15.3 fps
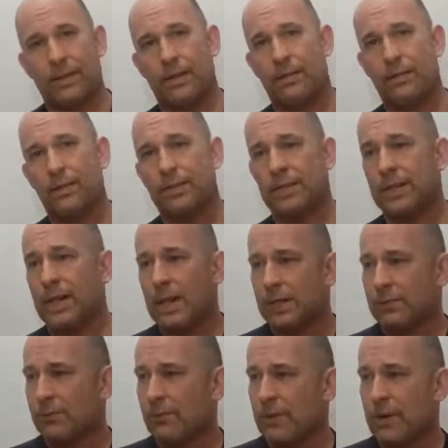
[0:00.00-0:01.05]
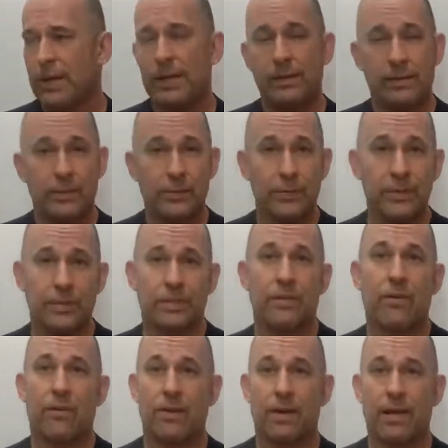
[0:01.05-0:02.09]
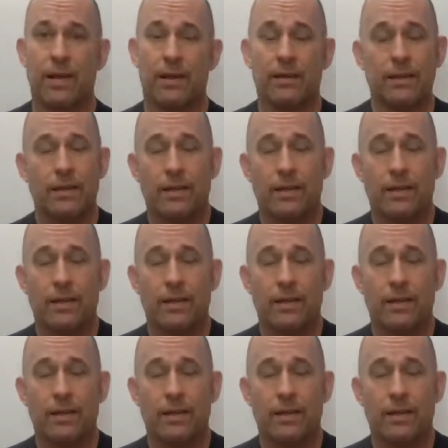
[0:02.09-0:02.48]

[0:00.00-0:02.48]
I always get asked, what age do we start at?